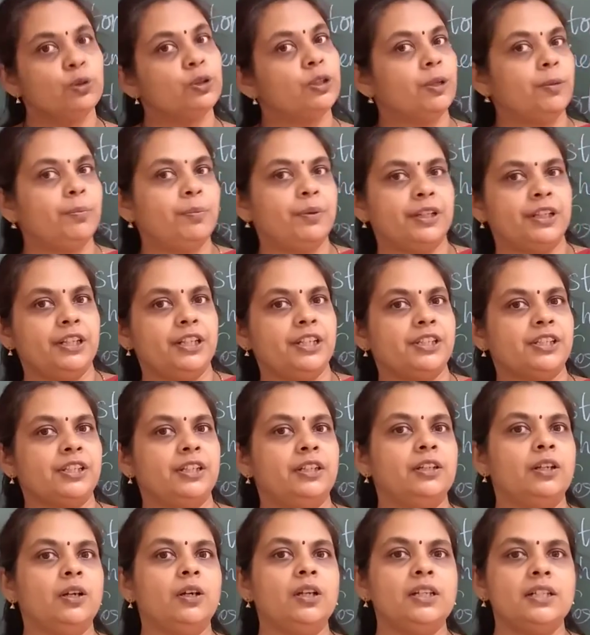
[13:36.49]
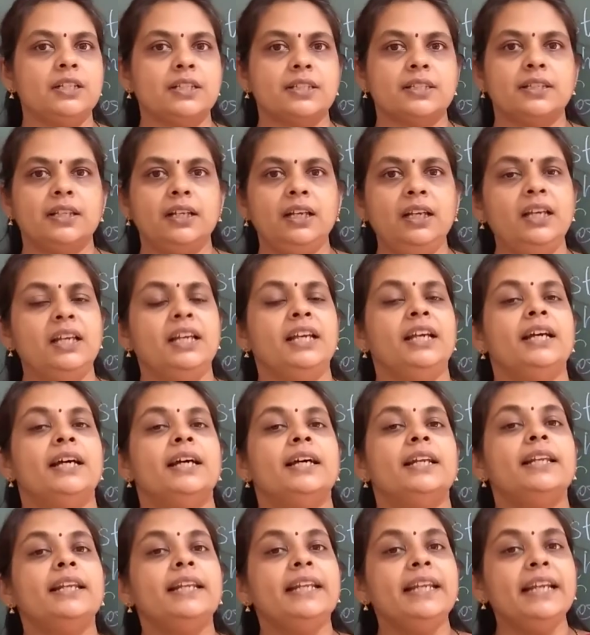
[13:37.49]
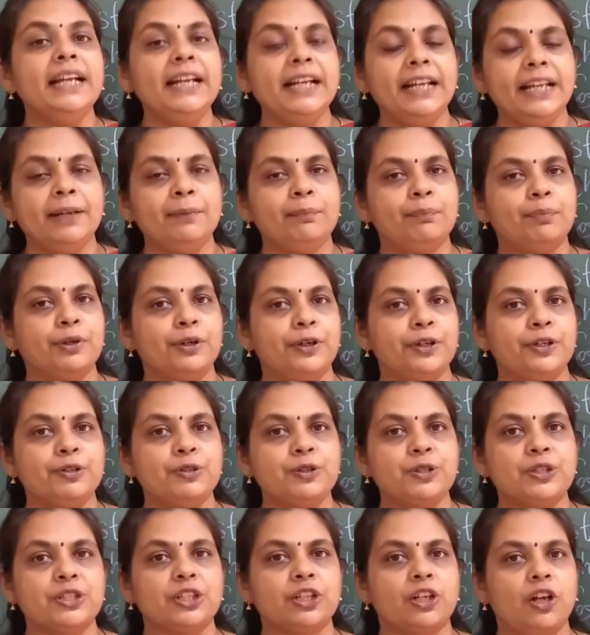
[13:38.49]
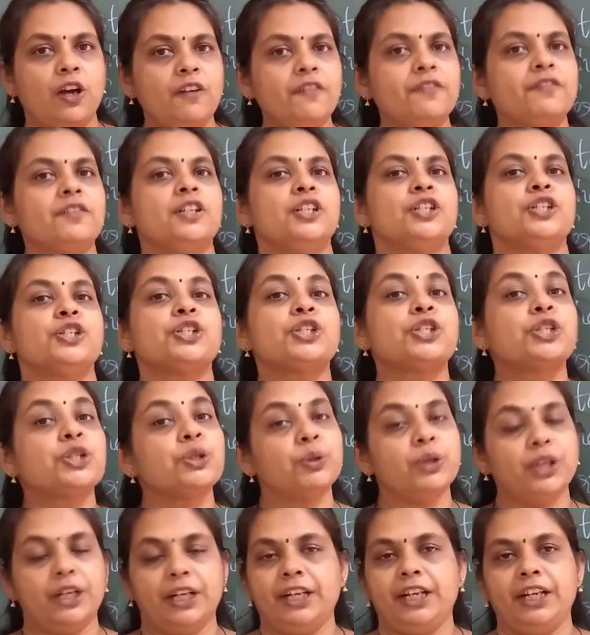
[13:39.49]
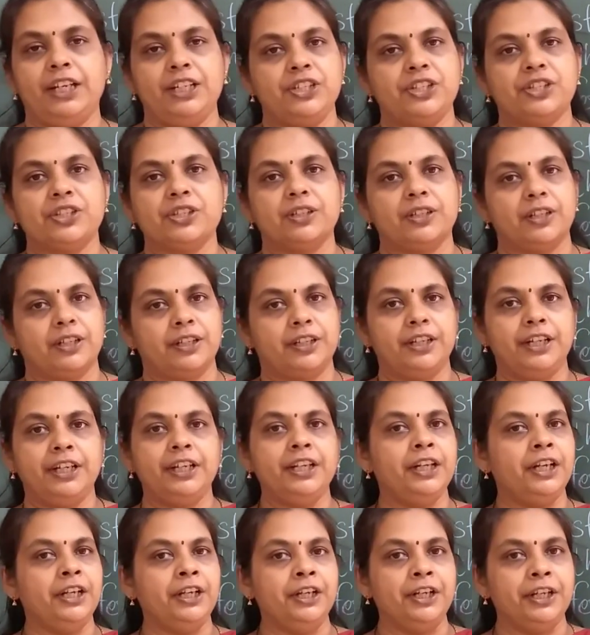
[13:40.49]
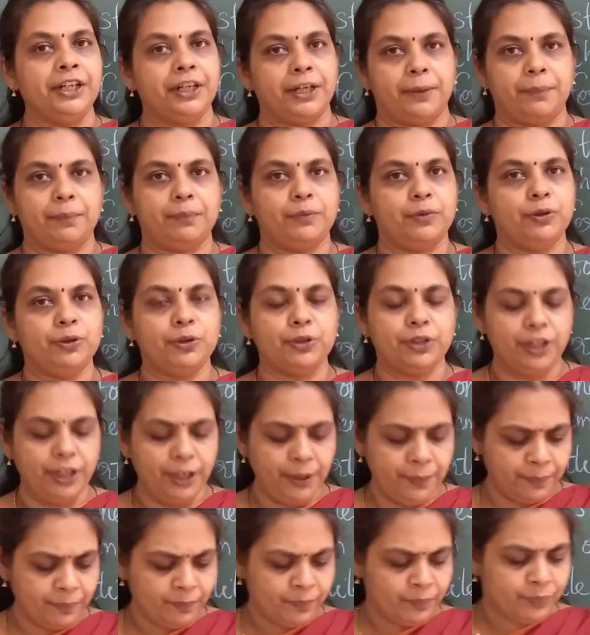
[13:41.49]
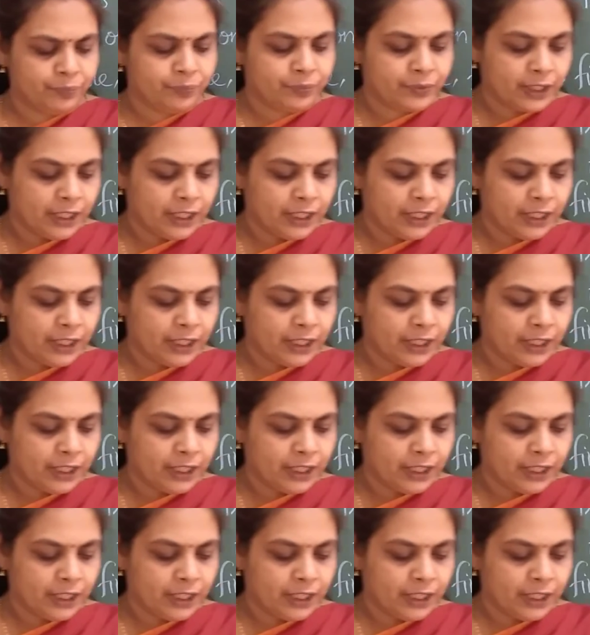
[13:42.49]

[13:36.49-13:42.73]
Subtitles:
Uttar Pradesh and all is the leading producer of sugarcane, children, in India. Okay.